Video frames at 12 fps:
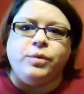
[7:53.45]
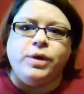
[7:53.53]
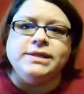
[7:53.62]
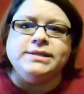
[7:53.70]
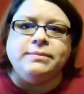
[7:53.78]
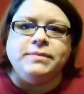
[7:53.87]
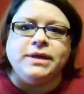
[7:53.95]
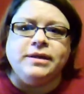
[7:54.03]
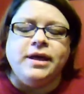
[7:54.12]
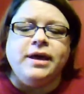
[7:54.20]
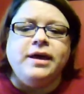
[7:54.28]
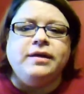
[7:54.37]
What is
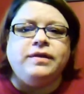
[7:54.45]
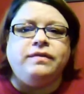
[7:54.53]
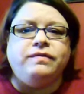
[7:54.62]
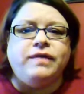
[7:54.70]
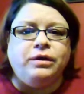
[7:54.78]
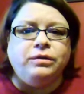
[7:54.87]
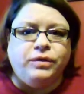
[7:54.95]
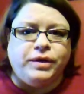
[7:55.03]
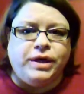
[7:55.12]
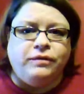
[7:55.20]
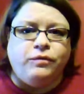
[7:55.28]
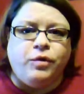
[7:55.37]
something that they're
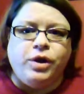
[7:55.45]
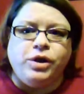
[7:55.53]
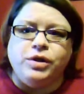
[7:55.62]
looking for?